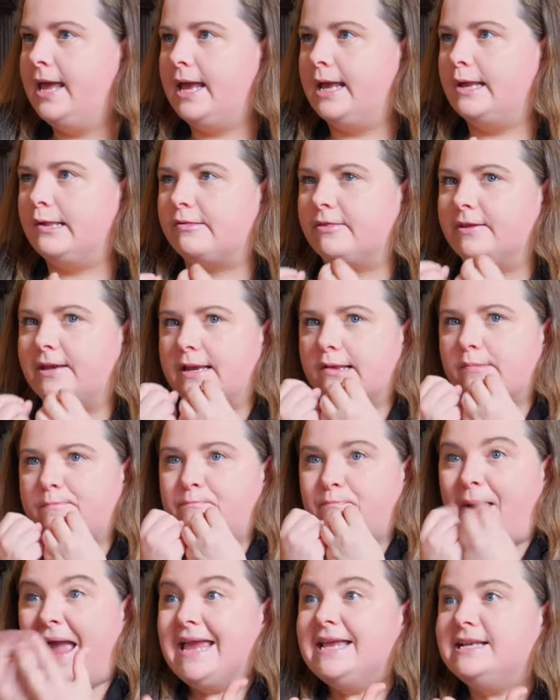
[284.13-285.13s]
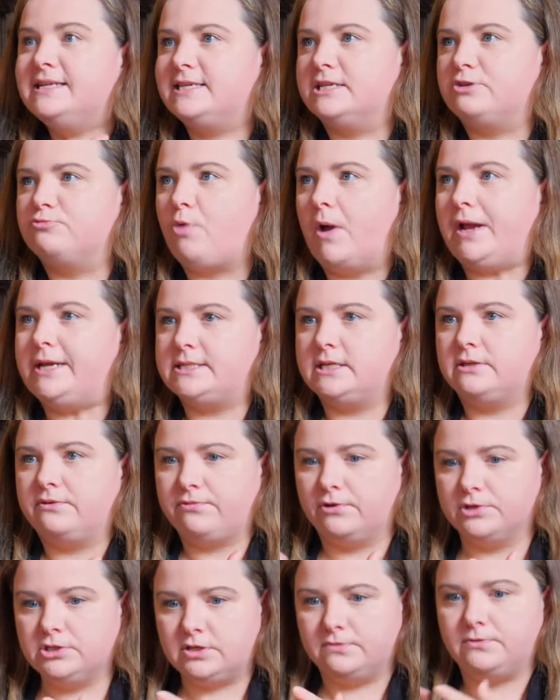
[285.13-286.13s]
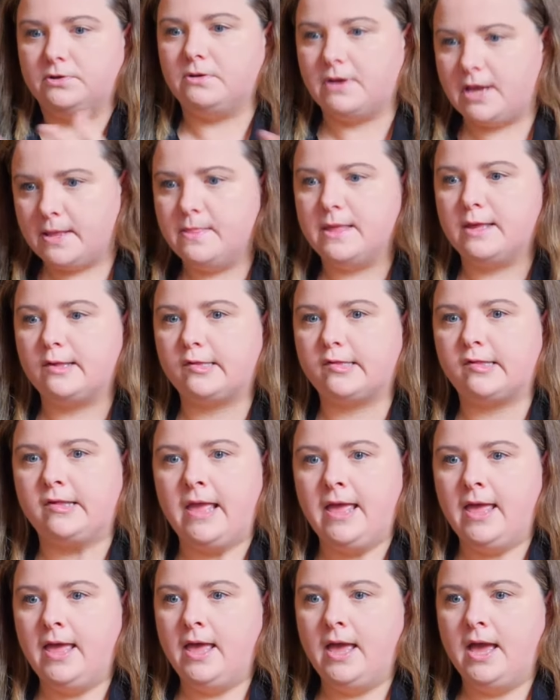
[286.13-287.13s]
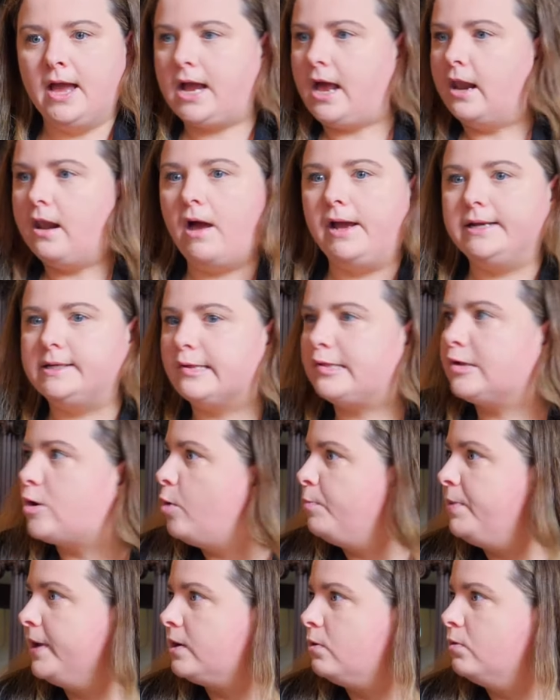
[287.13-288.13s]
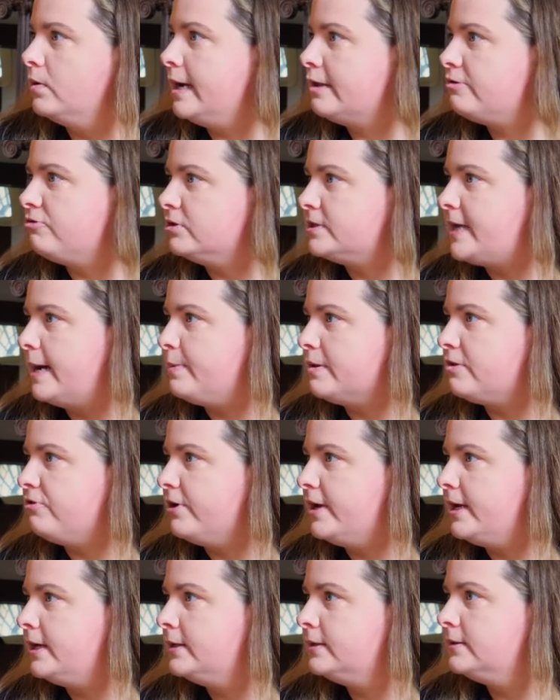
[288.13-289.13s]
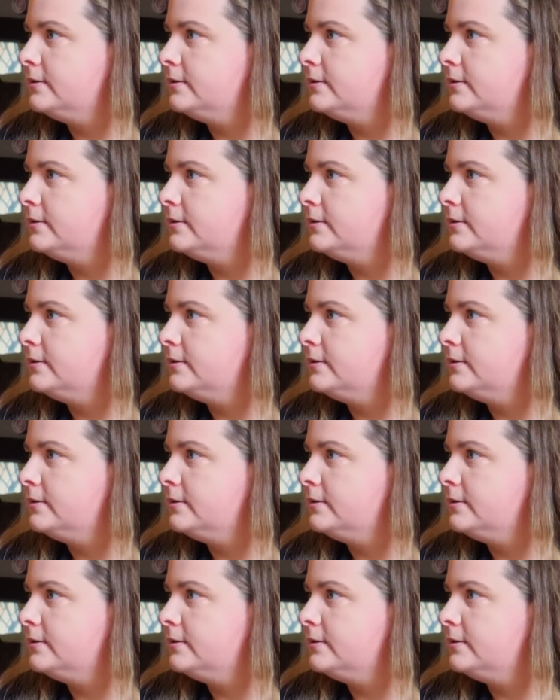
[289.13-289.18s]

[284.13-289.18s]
is that it's painted right in front of you in this kaleidoscopic orchestral tapestry.